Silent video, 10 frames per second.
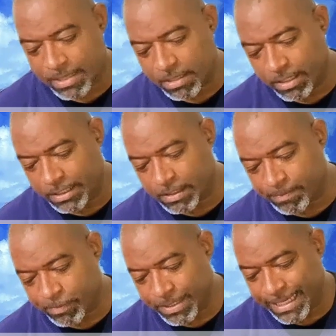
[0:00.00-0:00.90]
colleagues
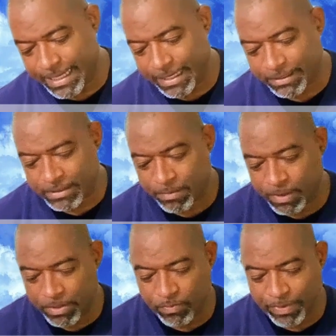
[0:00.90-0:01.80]
support
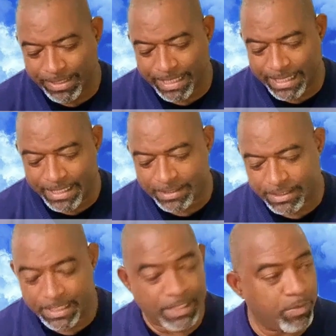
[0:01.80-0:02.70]
someone with
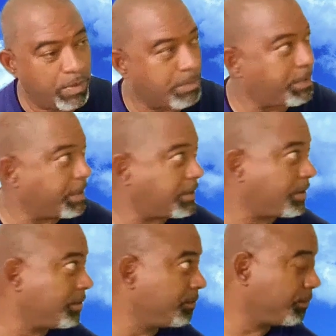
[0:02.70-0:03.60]
ADHD in the
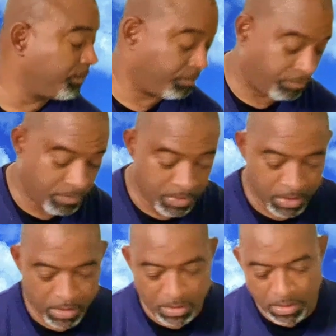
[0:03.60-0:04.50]
workplace?
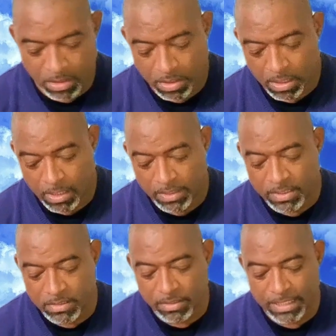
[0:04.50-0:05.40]

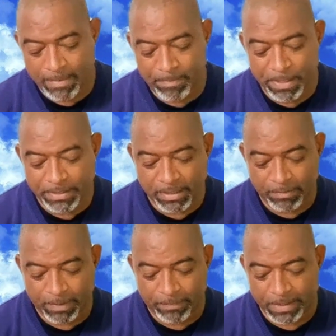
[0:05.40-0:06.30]
Listen to their personal
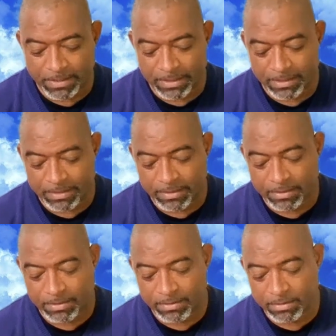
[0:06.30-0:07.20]

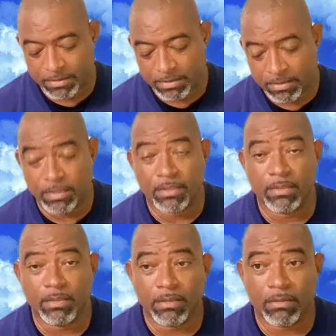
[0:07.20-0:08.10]
preferences.
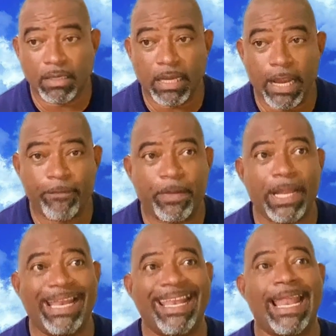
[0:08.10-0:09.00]
If they
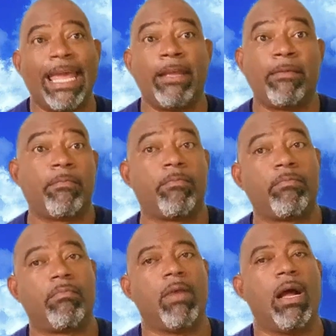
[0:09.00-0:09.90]
like
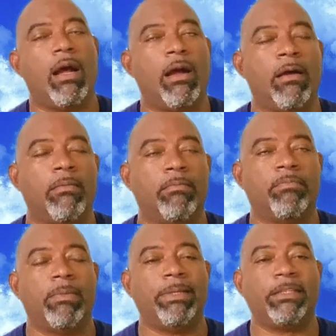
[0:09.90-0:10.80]

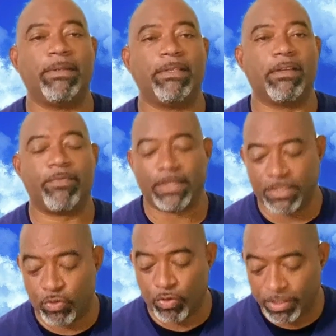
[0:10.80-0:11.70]
public displays of affection
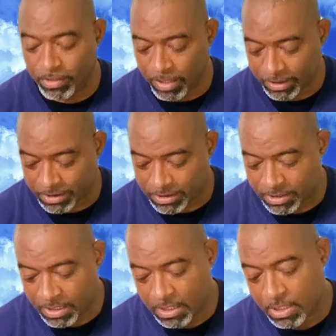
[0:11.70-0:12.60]
or not.
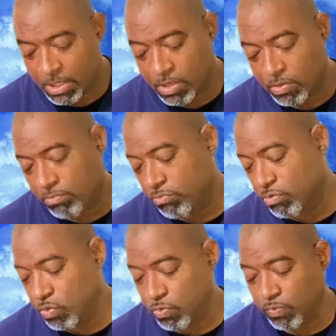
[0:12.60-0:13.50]

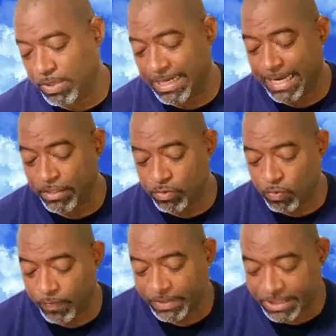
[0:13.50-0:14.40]
Do they like you to
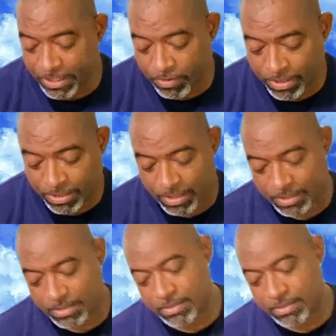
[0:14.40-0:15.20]
overshare or not?